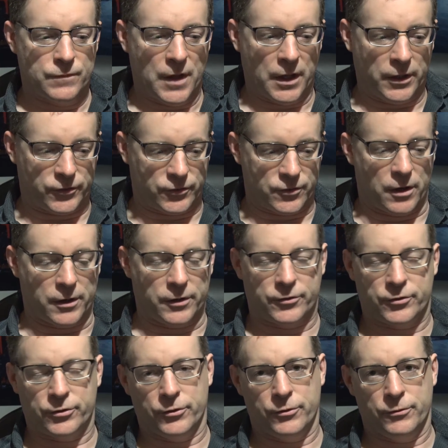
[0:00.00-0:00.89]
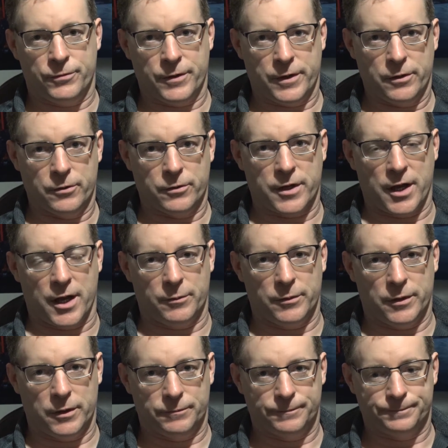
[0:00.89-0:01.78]
it's not a true video
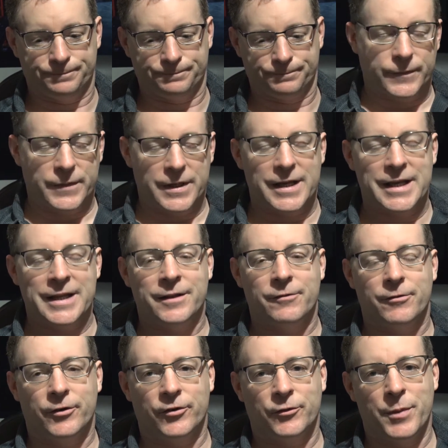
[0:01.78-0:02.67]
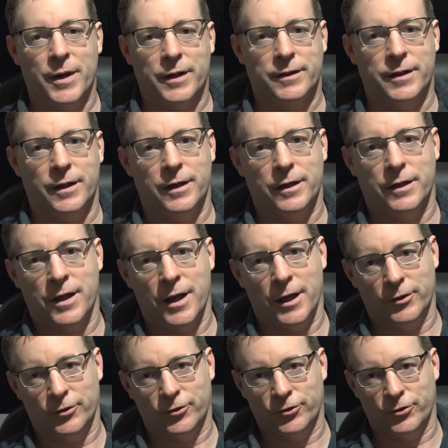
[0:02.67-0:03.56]
camera in the respect that it
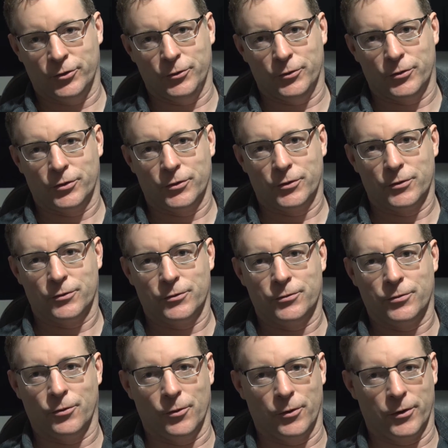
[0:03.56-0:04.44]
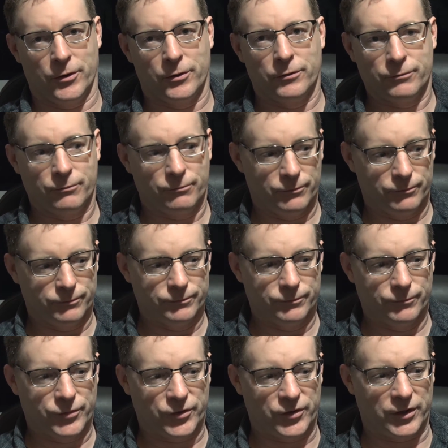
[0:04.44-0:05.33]
can shoot for
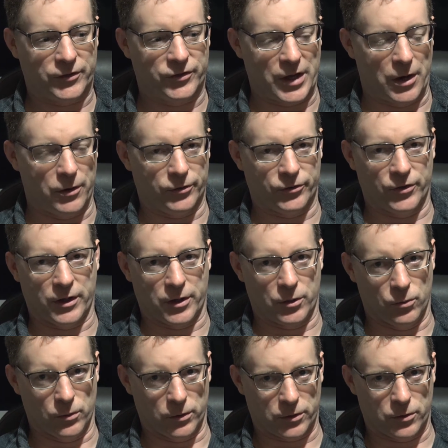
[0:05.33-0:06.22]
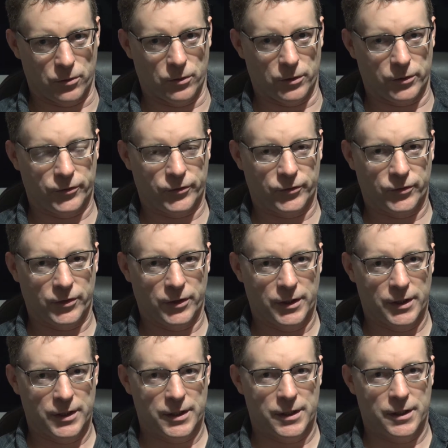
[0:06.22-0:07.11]
6 hours like a workhorse
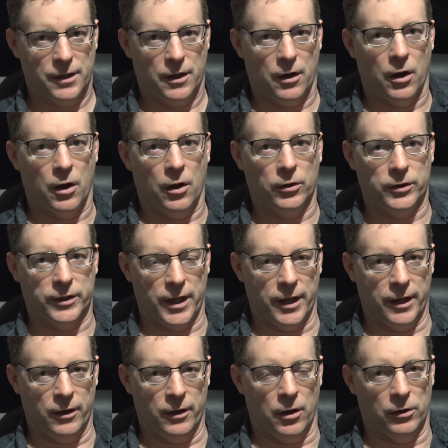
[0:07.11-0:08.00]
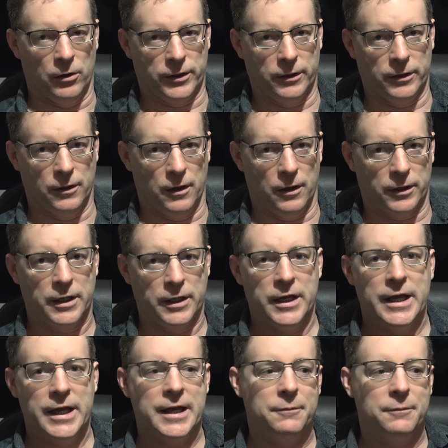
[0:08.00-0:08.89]
all day long.
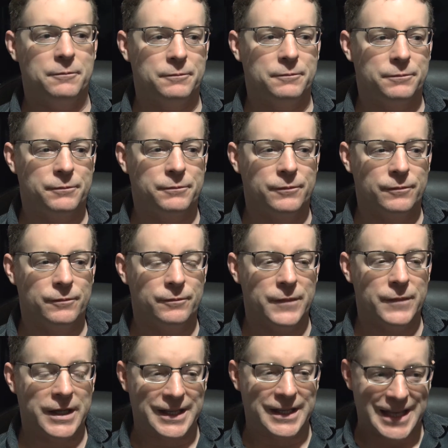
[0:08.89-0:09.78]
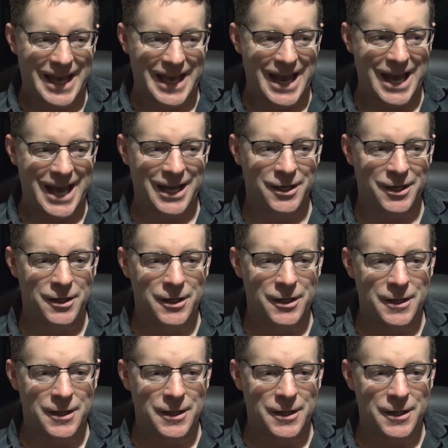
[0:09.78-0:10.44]
It can,